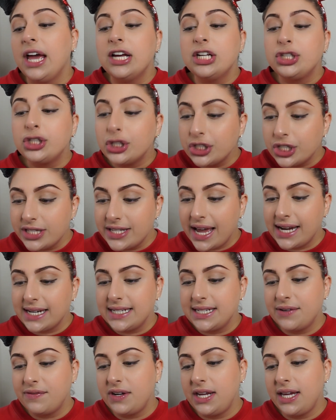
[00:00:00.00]
children's
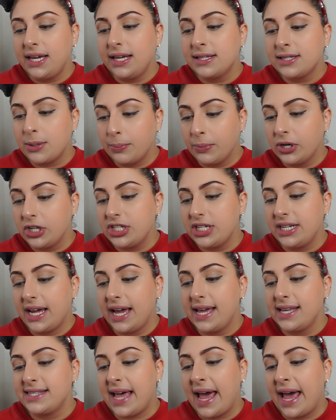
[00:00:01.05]
activities, merchandise,